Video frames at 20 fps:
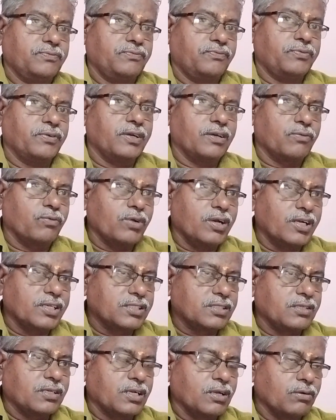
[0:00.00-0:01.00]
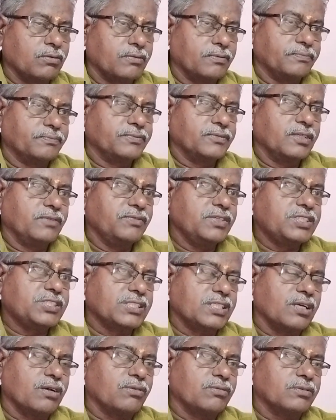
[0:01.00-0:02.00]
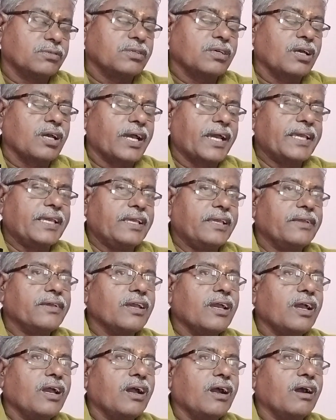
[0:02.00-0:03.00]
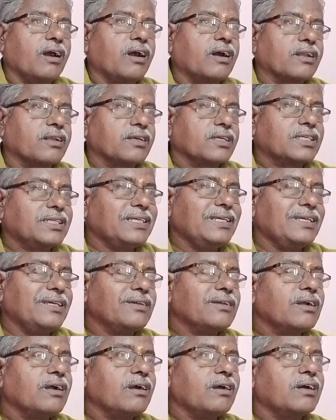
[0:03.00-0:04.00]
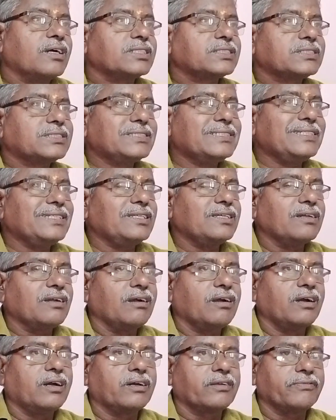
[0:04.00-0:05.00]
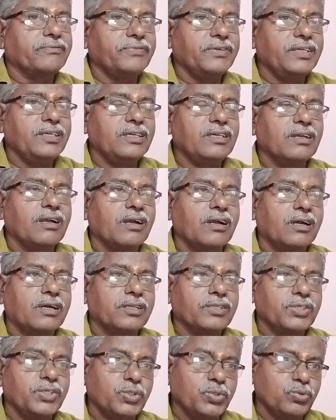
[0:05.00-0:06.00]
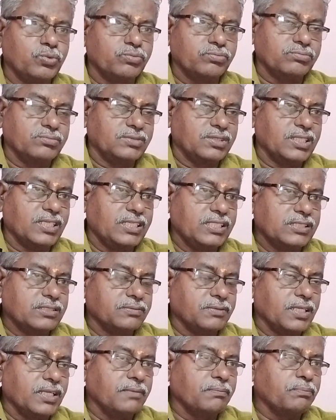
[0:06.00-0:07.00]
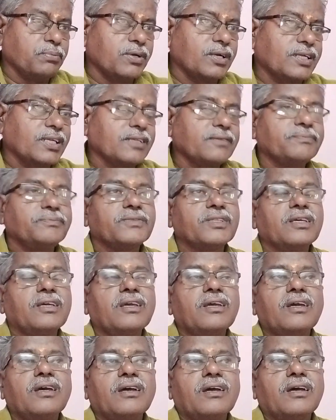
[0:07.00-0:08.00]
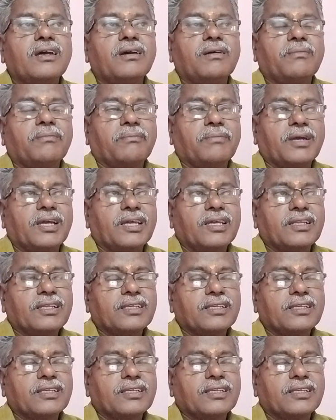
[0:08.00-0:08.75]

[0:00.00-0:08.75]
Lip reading: for what noun, which noun, I, or he, or she, or we, or you. That is very important. I